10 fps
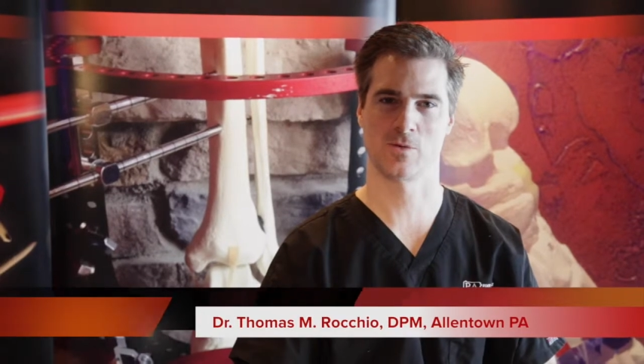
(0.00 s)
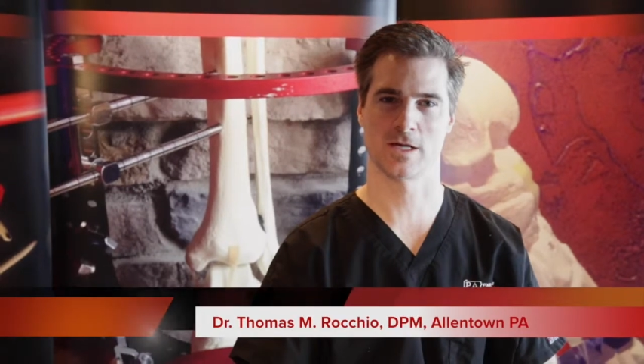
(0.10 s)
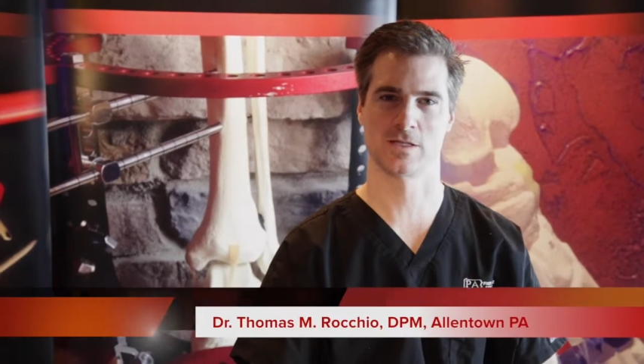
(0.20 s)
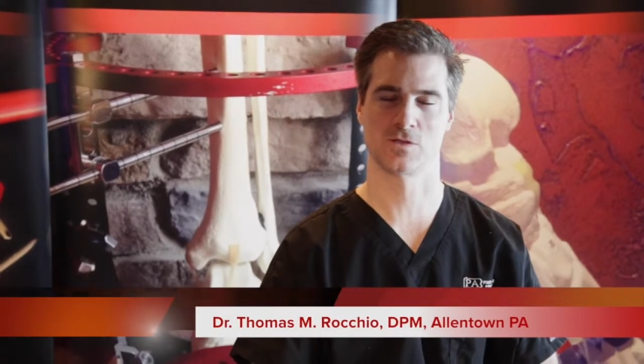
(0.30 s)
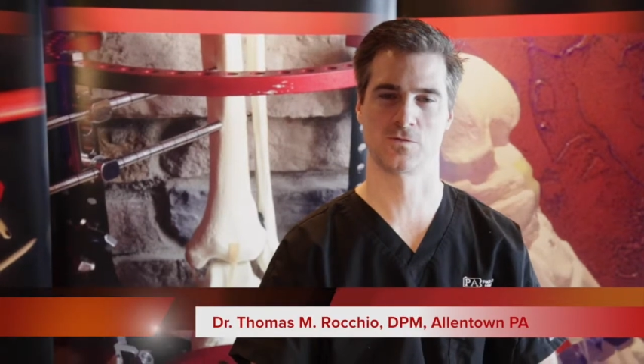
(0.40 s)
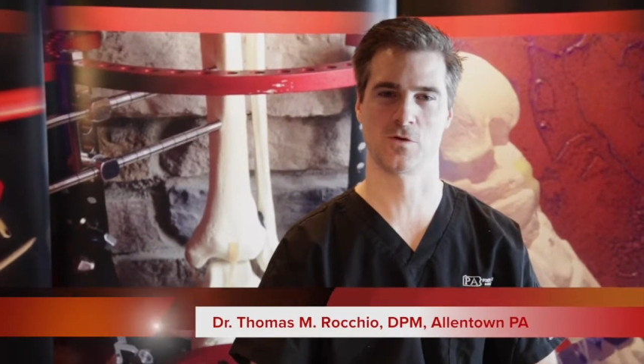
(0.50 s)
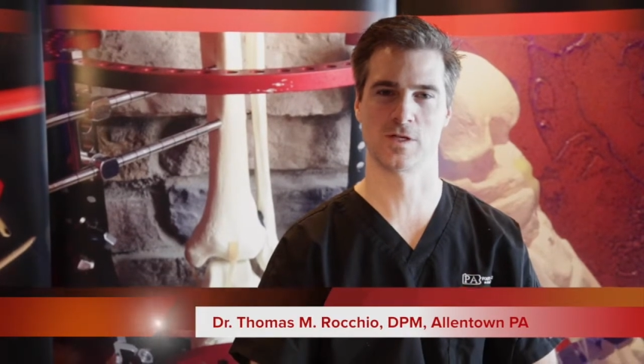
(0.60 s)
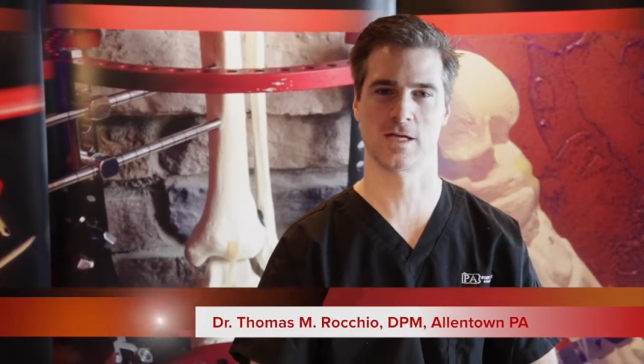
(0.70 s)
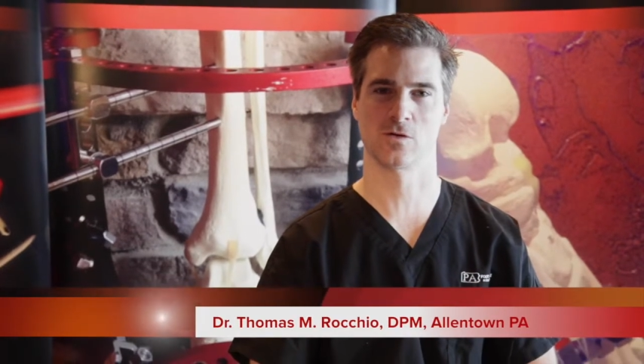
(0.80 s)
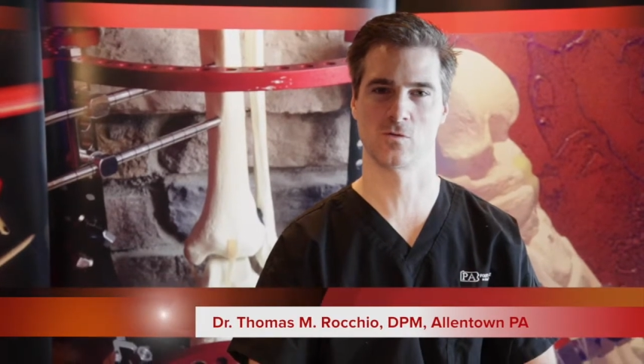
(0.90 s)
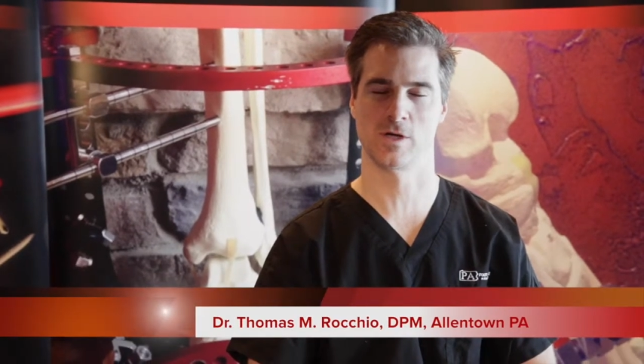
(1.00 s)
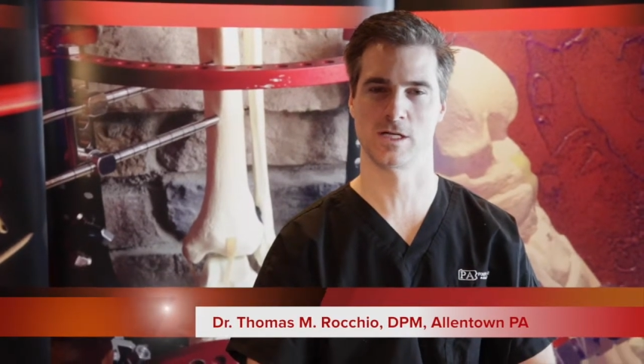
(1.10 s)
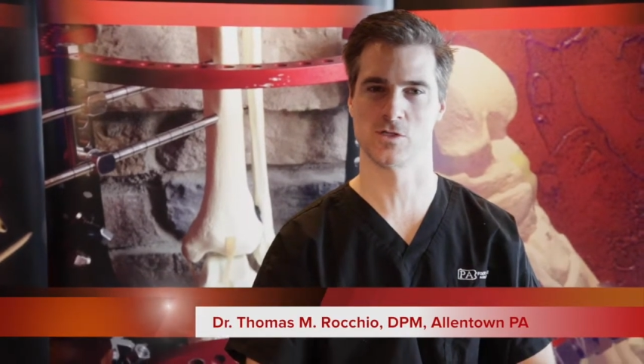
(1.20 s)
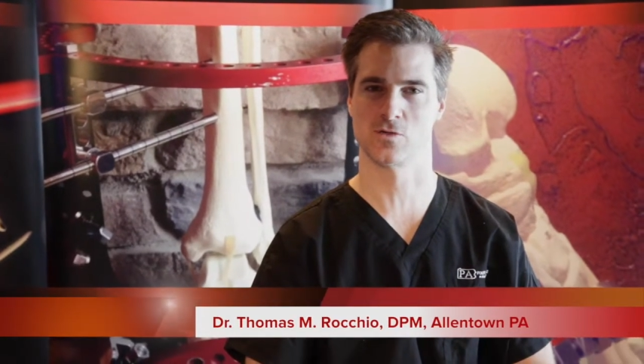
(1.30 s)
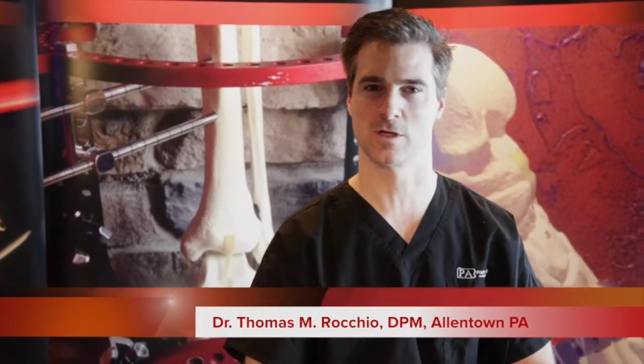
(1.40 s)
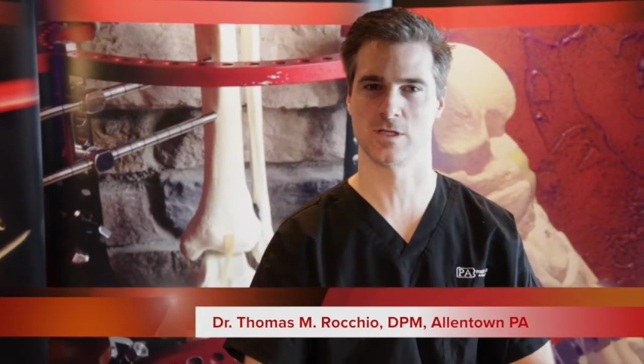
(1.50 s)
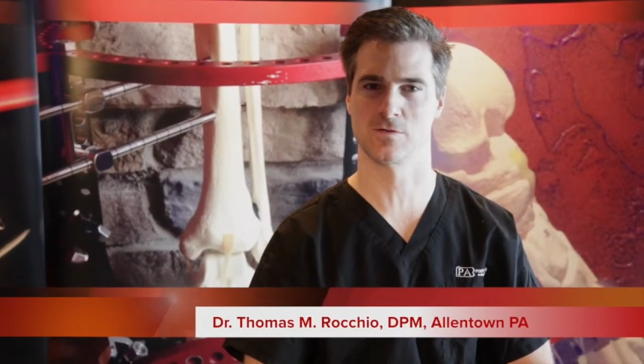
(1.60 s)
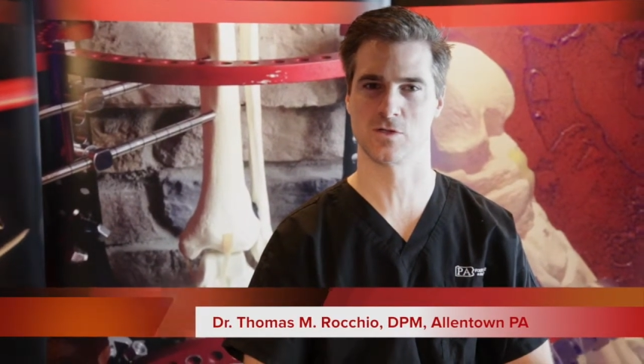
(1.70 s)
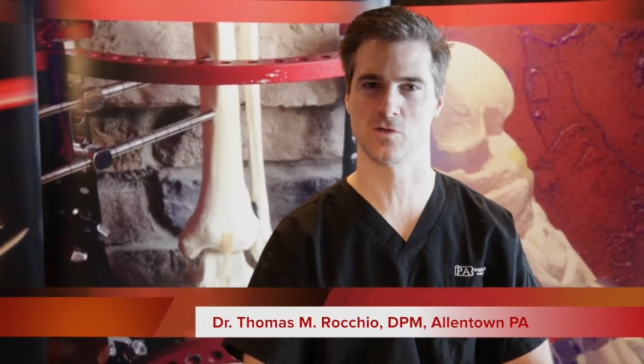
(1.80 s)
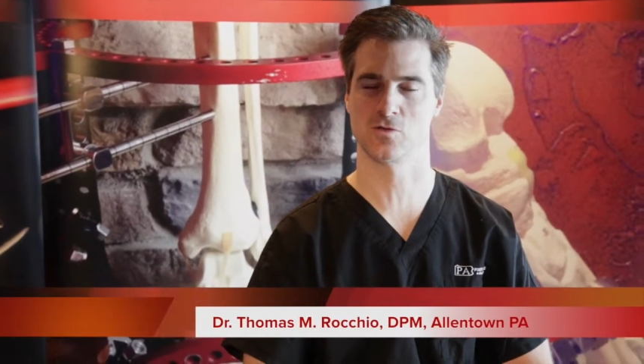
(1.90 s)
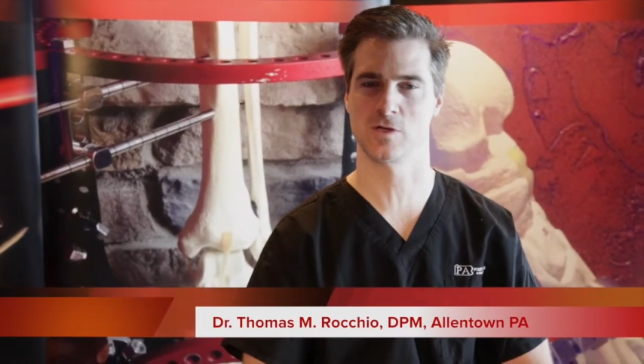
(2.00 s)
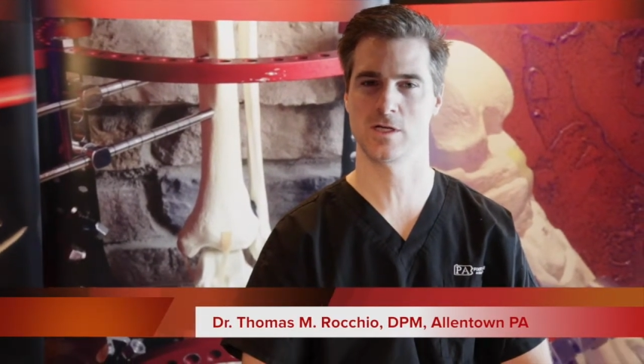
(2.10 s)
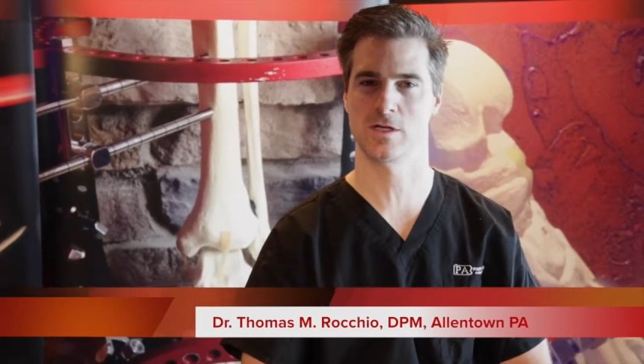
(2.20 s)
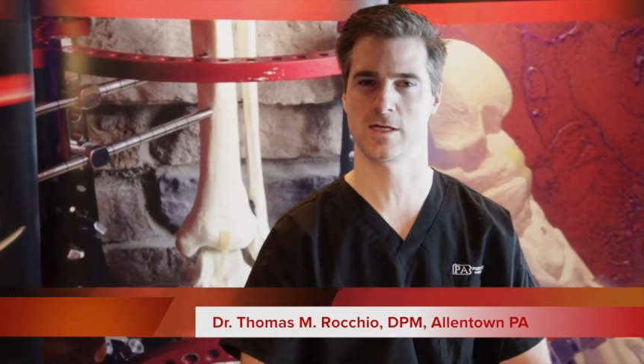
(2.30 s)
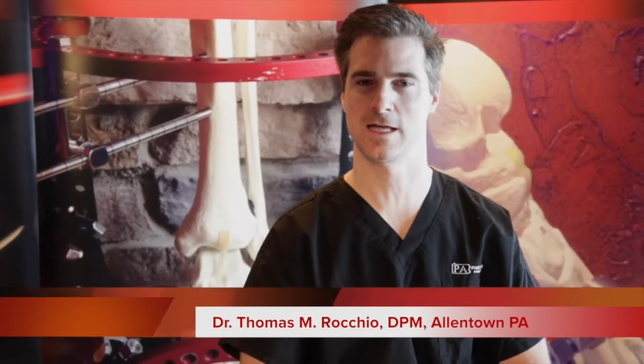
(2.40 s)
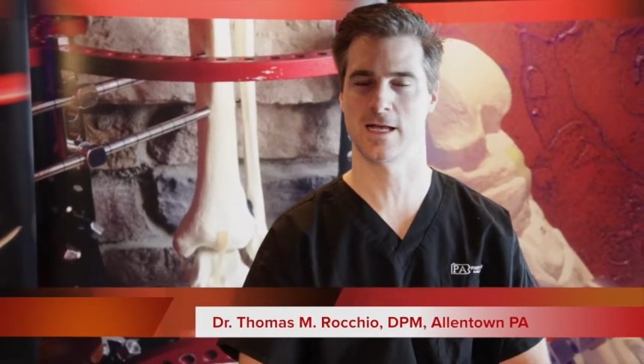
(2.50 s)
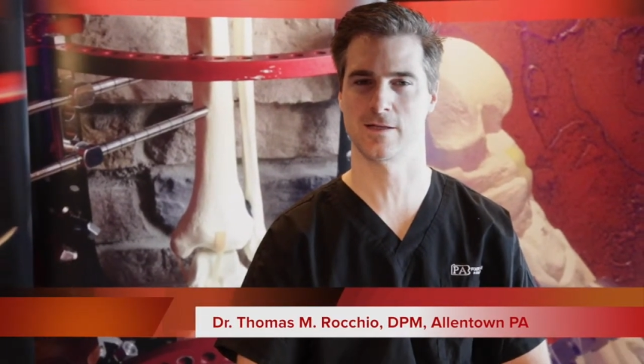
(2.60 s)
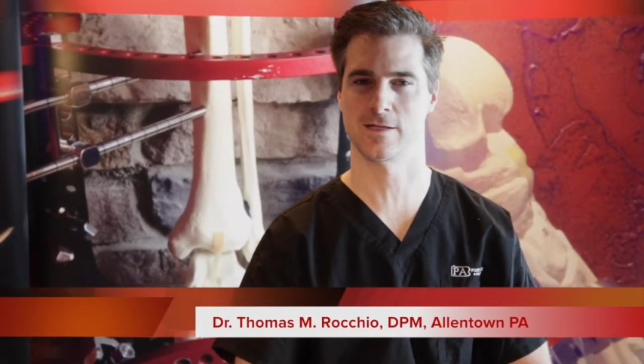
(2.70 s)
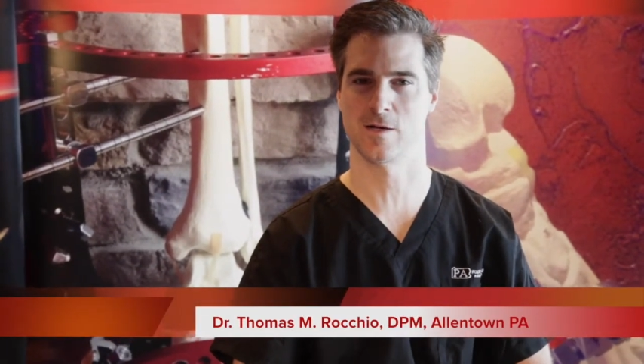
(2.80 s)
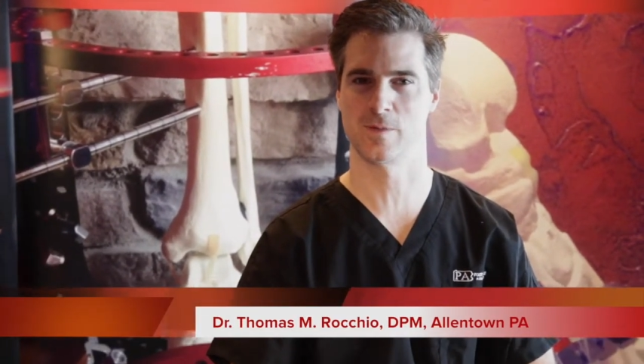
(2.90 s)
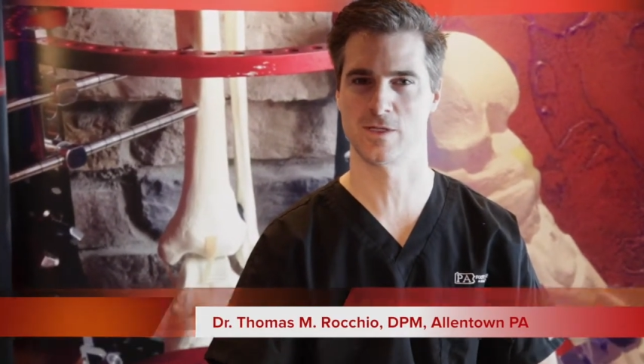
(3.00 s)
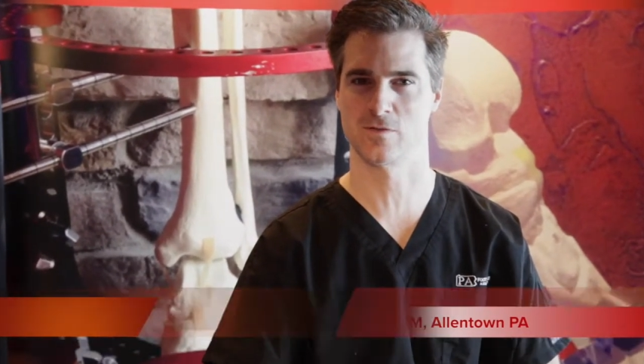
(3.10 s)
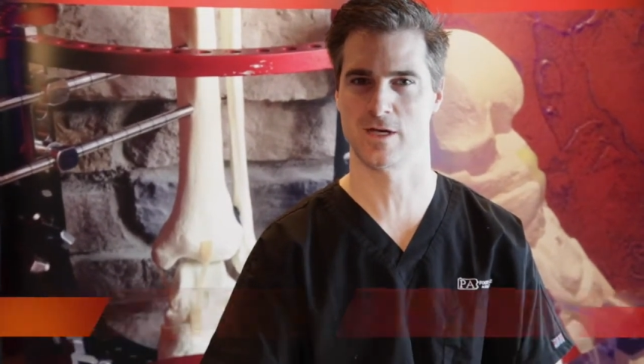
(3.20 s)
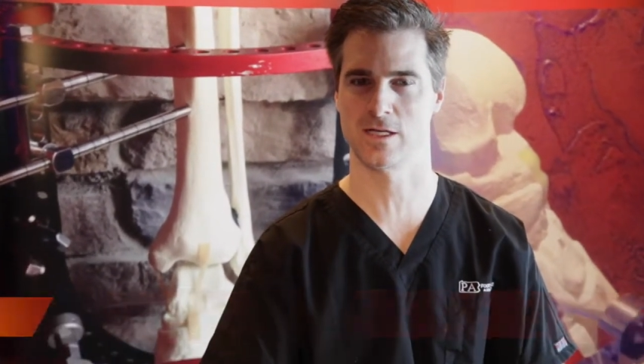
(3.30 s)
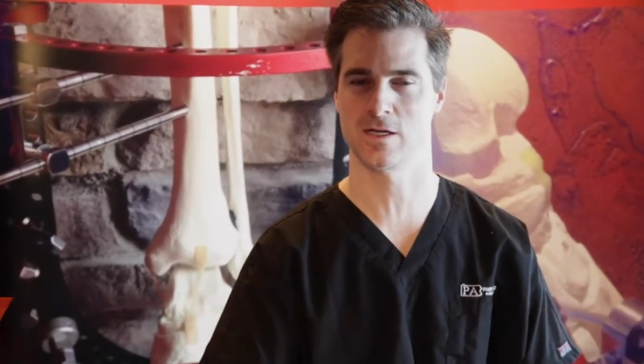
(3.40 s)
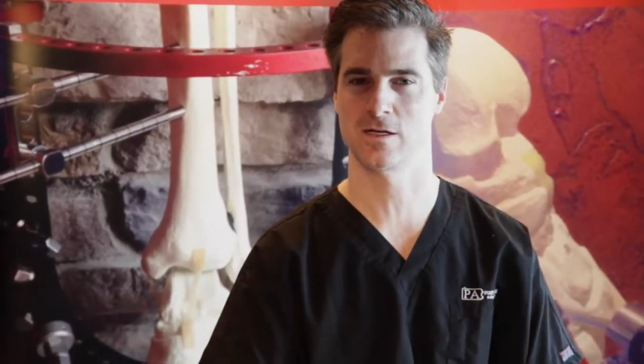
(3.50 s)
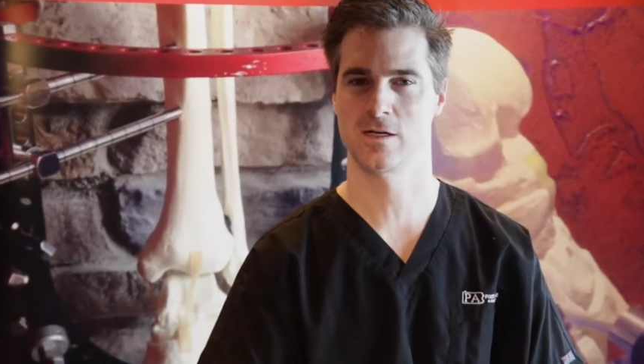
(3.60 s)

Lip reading: practice foot and ankle reconstructive surgery in Allentown, Pennsylvania.